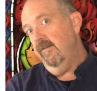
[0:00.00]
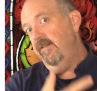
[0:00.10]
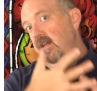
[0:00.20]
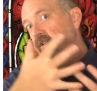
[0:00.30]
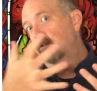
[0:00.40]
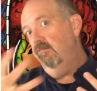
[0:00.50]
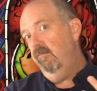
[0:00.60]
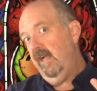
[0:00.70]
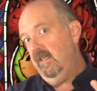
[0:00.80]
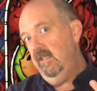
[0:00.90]
that is
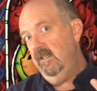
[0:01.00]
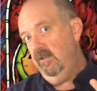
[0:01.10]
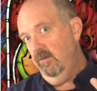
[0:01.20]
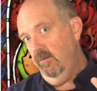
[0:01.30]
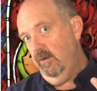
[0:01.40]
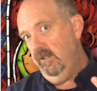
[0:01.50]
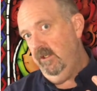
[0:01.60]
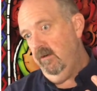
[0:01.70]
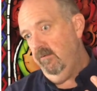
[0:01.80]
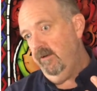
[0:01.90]
directed towards
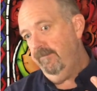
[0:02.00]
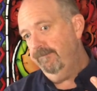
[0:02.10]
children.